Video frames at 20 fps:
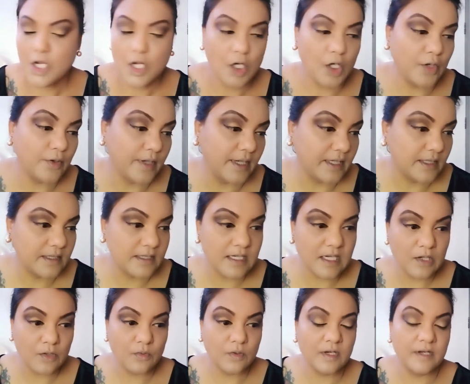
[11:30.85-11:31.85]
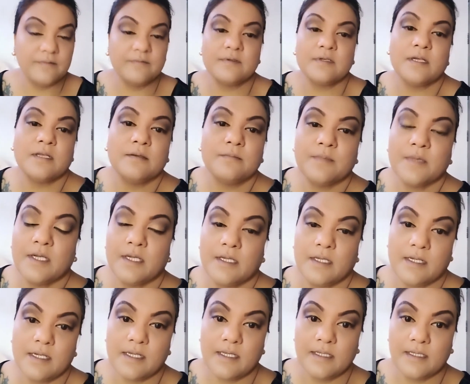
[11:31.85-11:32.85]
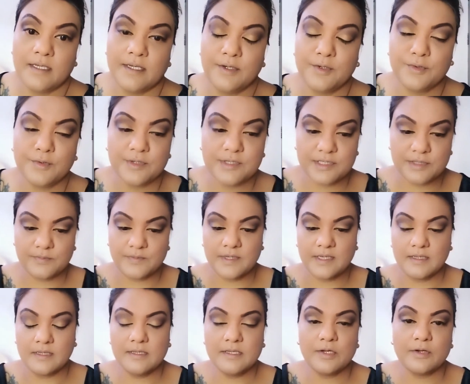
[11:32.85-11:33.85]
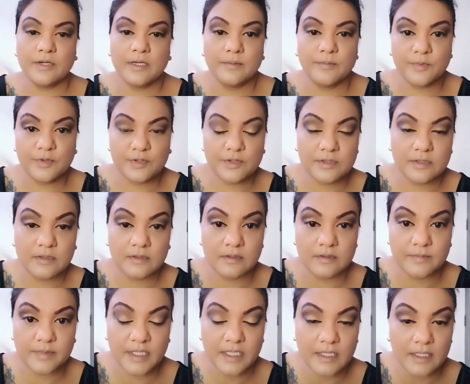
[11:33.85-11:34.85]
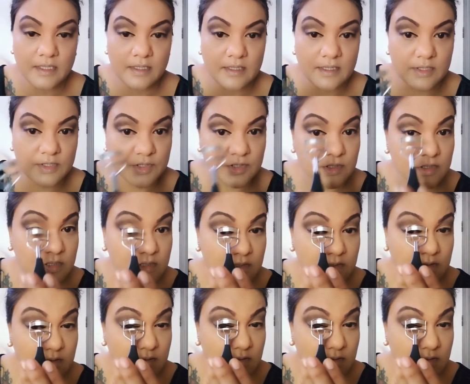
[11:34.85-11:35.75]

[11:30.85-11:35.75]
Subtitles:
Alright, now I've done my eyeliner as well. Now I'm going to curl my eyelashes.